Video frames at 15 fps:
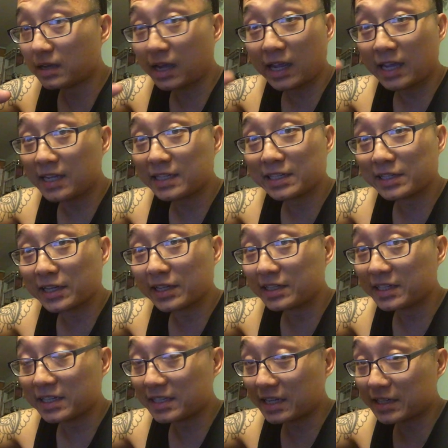I hate to say
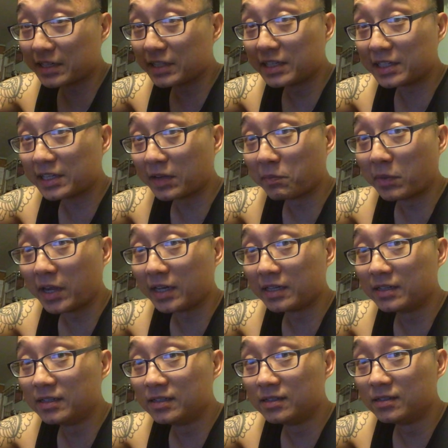that that's a diss on men
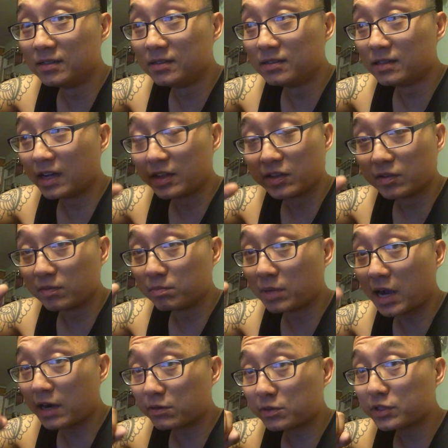on um, the
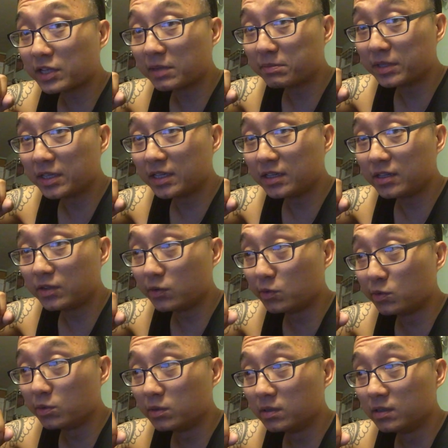powers that be
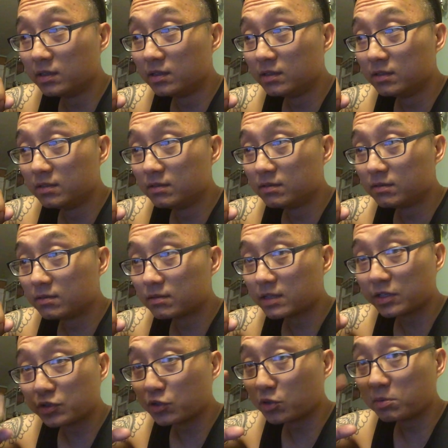who
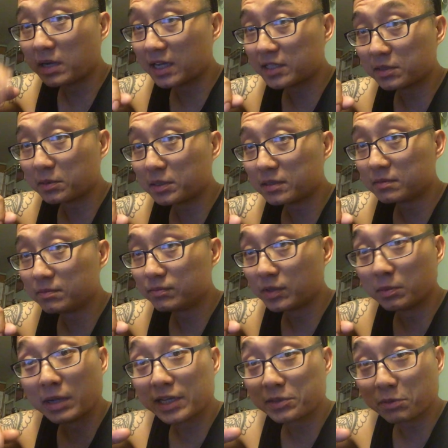control basketball, the
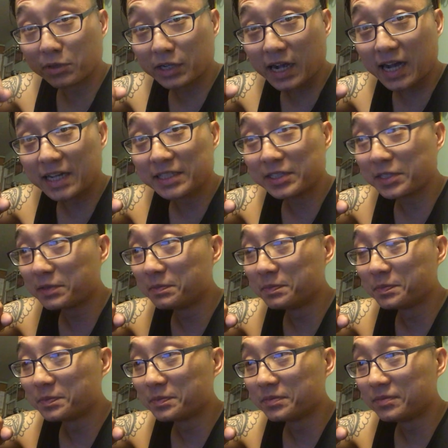basketball gods
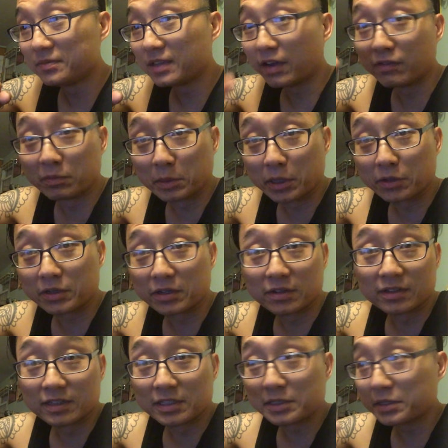of America,
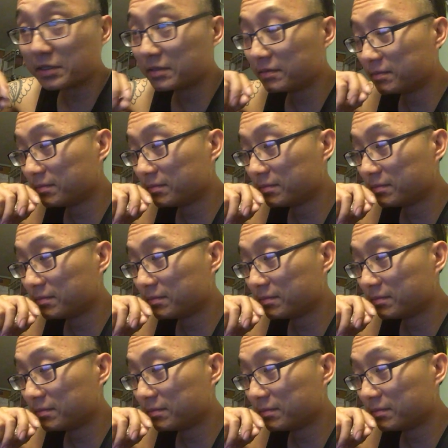at least.